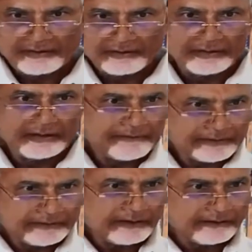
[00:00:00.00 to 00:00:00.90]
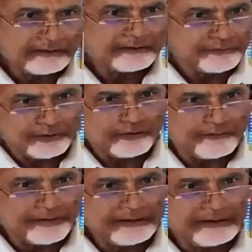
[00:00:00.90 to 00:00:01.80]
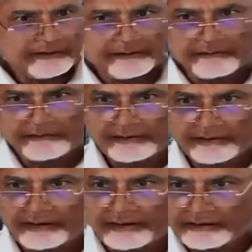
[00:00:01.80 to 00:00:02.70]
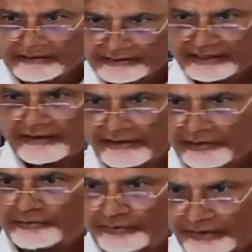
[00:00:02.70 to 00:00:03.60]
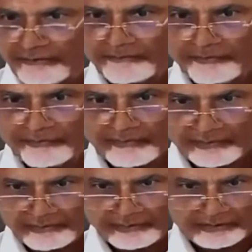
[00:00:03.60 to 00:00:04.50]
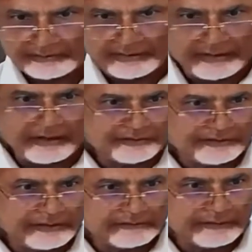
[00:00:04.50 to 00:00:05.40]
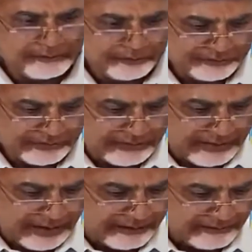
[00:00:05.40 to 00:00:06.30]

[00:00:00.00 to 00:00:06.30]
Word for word: Even that is followed by IIT Chennai also now. Yesterday I have seen some news on that.